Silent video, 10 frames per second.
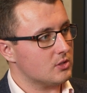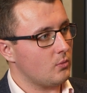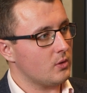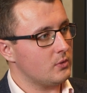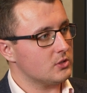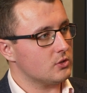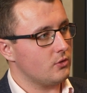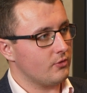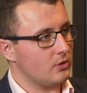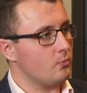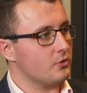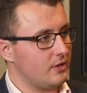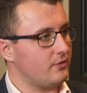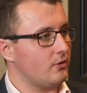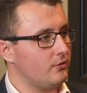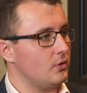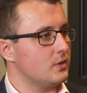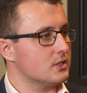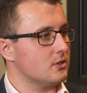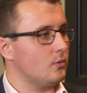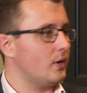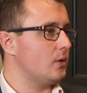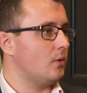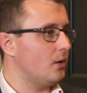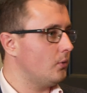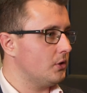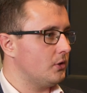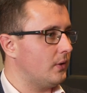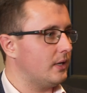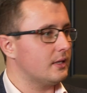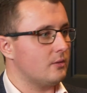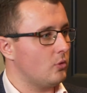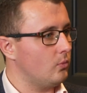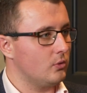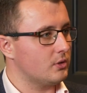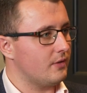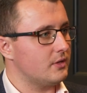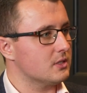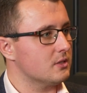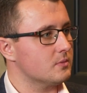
So why don't we just do a real brief overview as to where you are, what you're doing, and then we'll, we'll dive into the